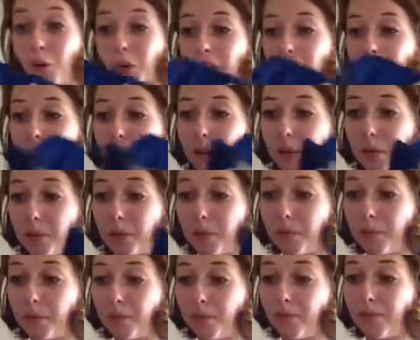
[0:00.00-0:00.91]
with the
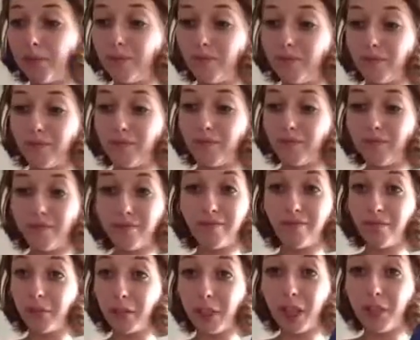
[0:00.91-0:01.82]

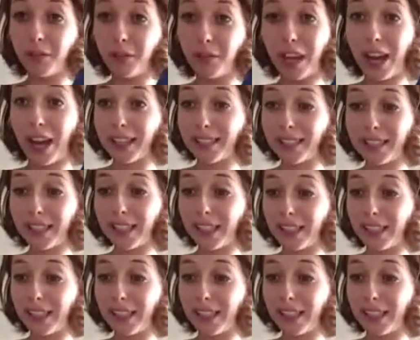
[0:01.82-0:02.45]
flavor as it